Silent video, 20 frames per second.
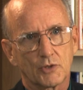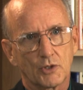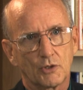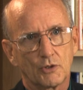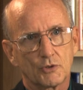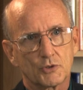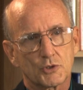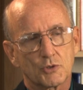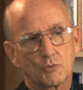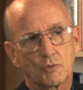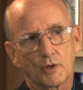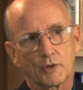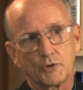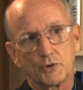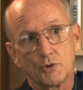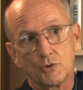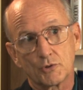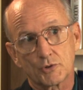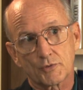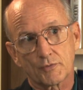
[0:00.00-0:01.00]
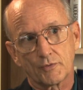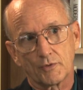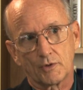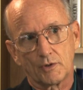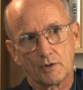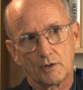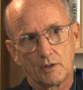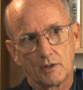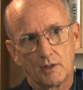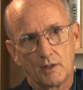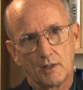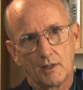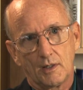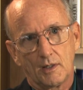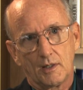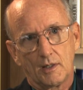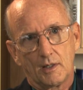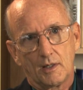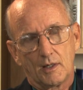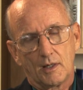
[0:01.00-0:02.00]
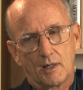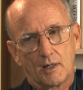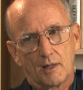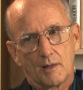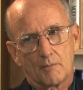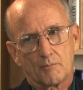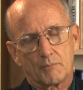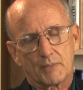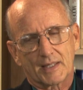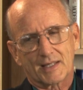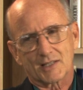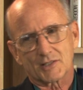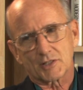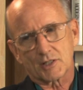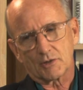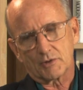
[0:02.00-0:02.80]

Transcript: those who are useful because